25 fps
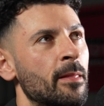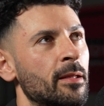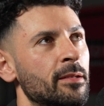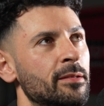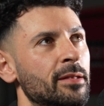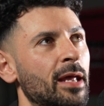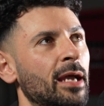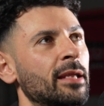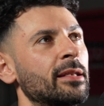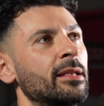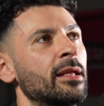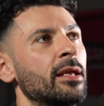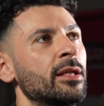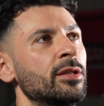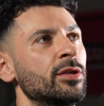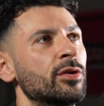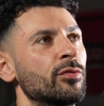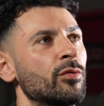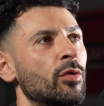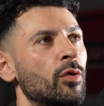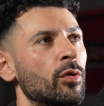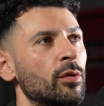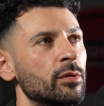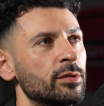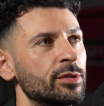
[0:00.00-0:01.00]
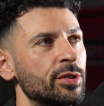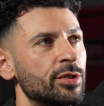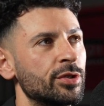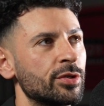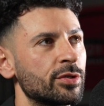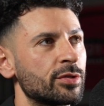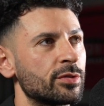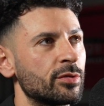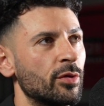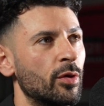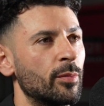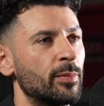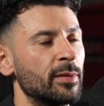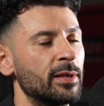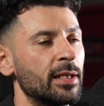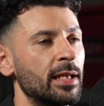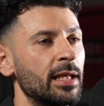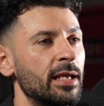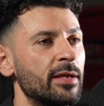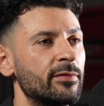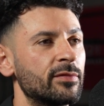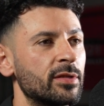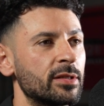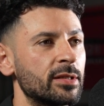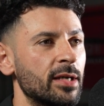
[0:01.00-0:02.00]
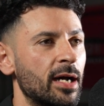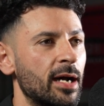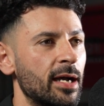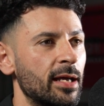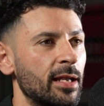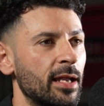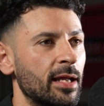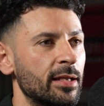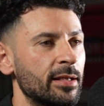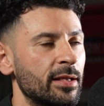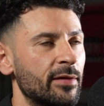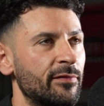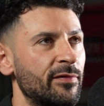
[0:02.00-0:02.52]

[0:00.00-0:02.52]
19-year-old, you just up and leave to Thailand.